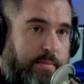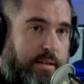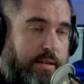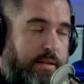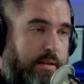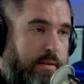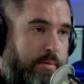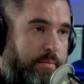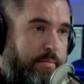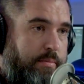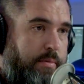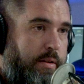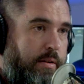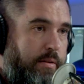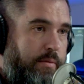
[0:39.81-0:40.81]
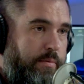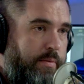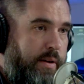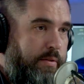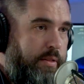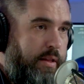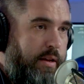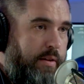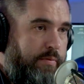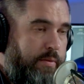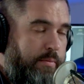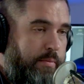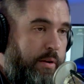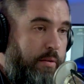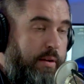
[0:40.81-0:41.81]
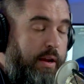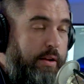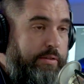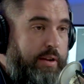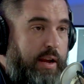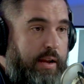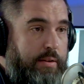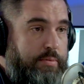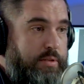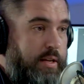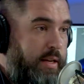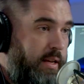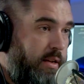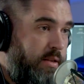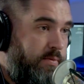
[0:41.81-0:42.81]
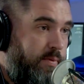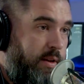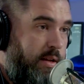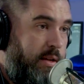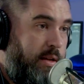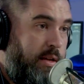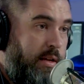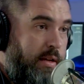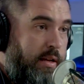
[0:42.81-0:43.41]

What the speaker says: everything from New King James to ESV.